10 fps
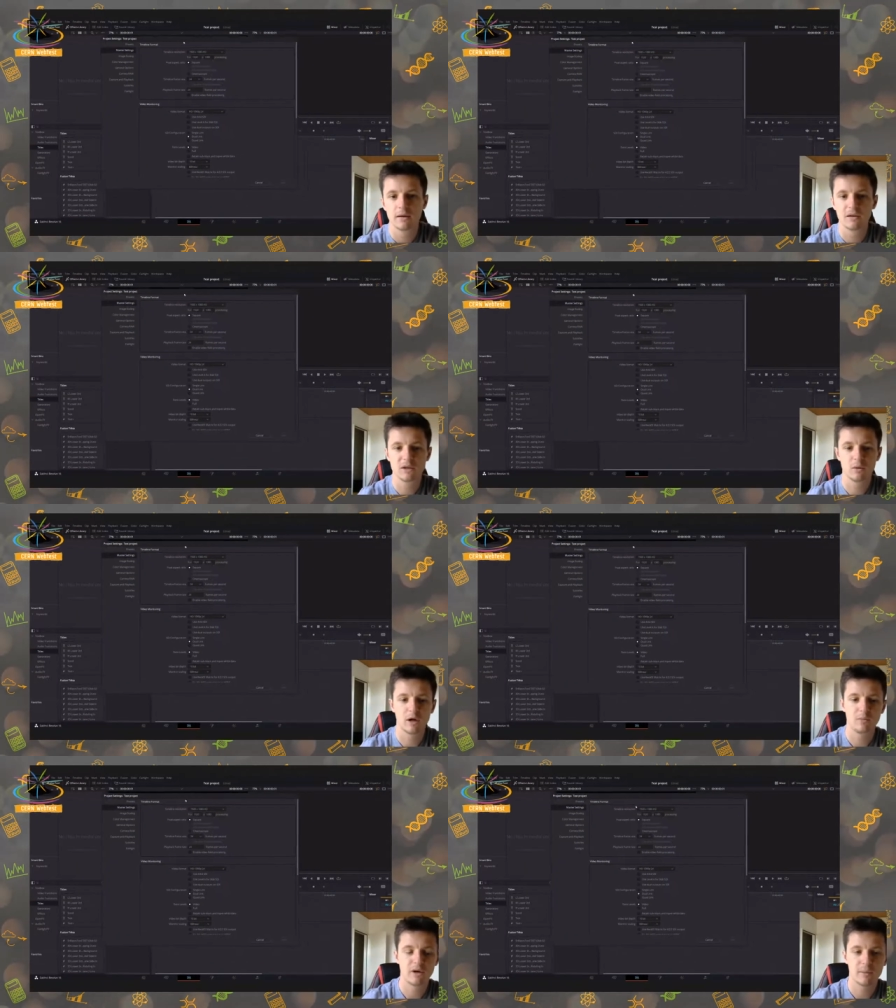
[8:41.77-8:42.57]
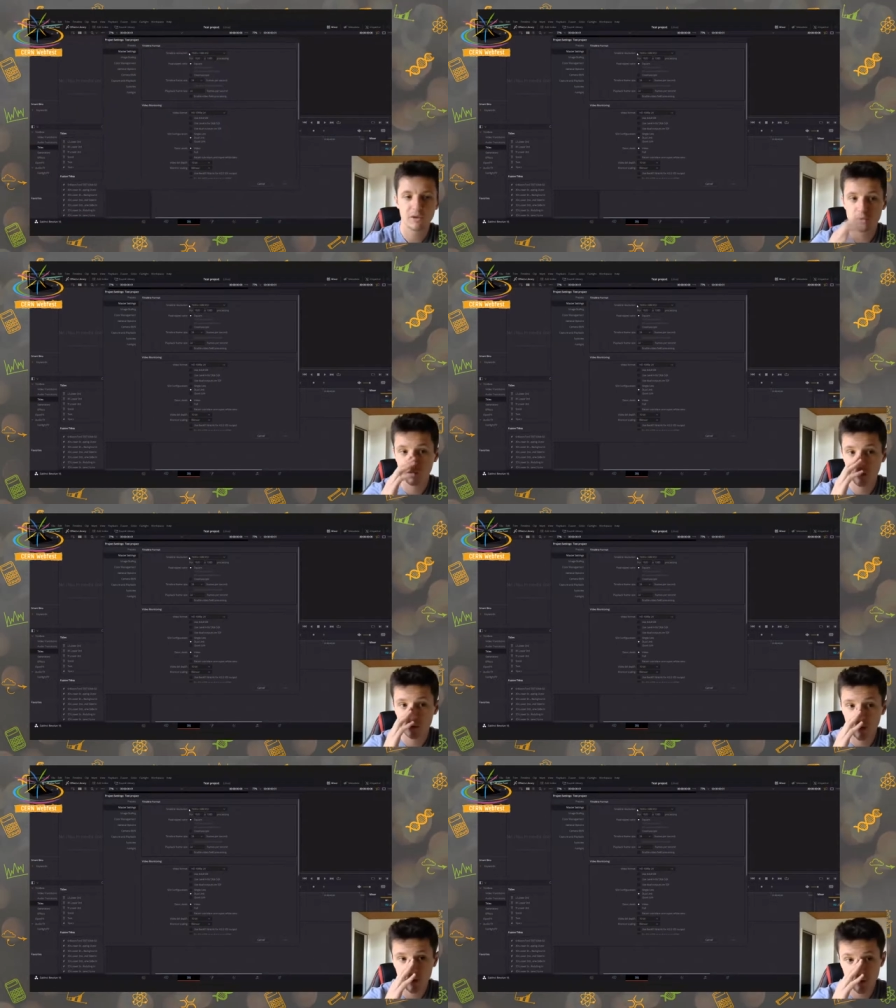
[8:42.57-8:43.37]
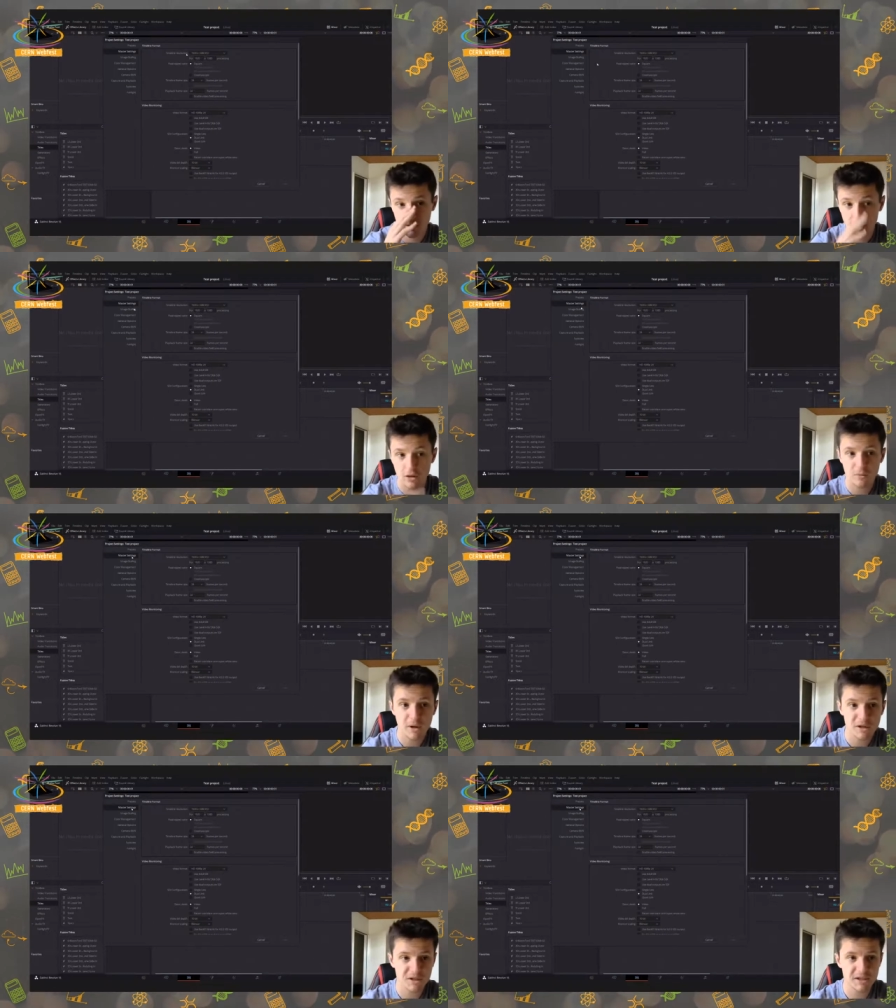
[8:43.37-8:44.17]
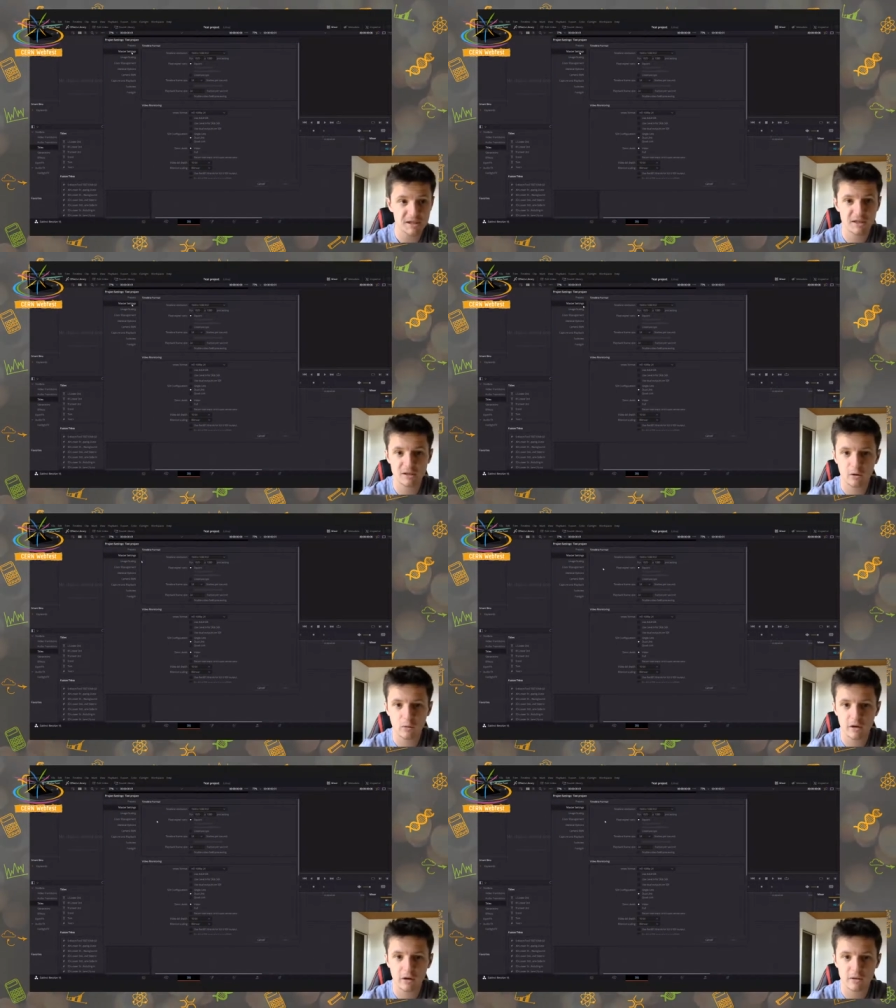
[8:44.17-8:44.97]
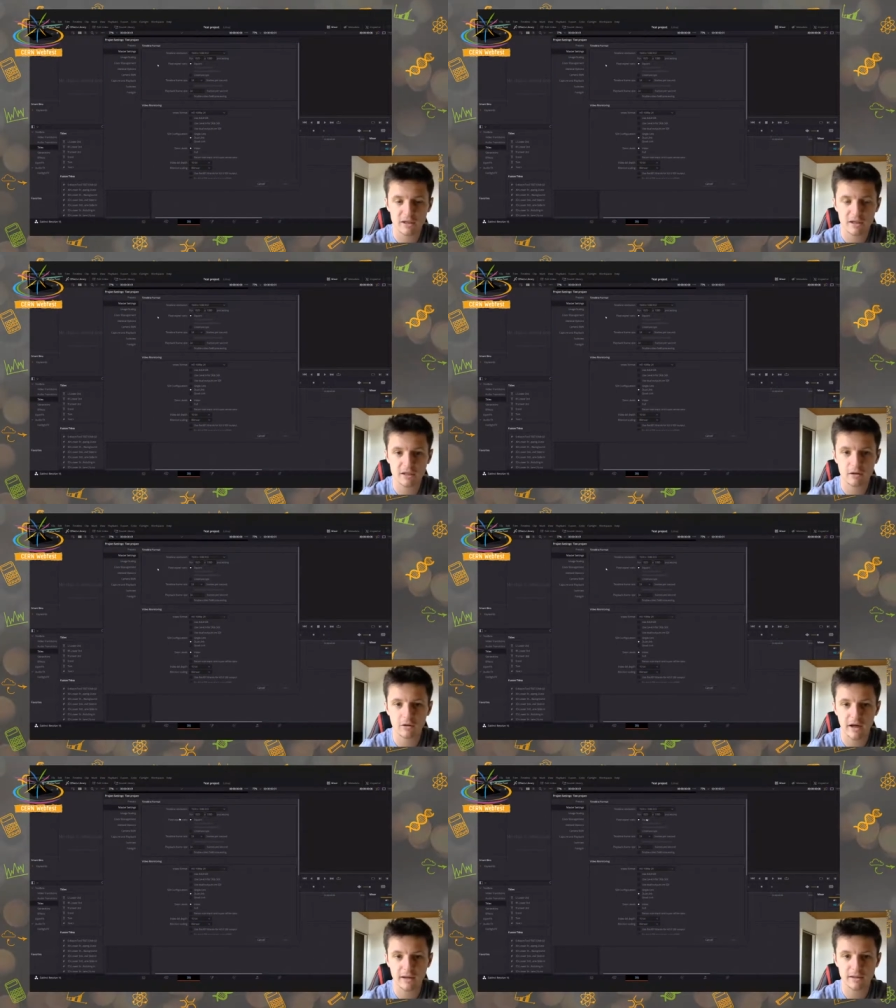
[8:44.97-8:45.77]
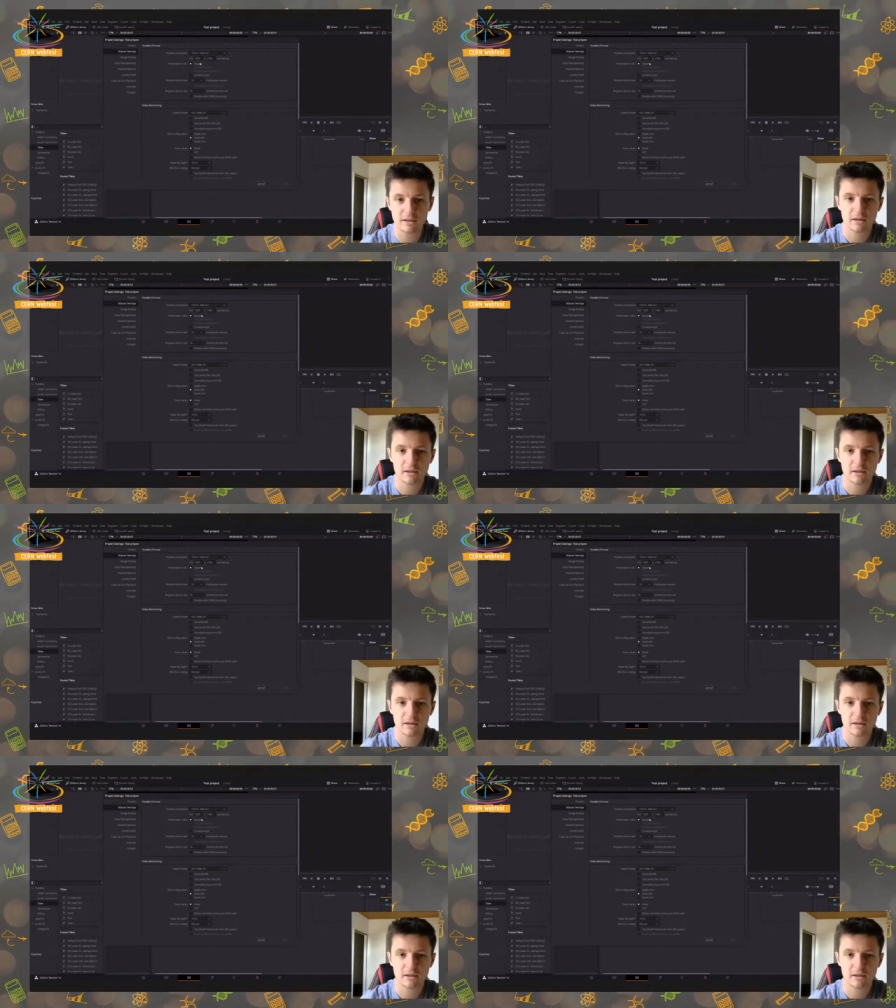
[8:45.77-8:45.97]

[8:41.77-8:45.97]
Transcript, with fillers: This will open up this window here. The master settings are all we are going to need to look at.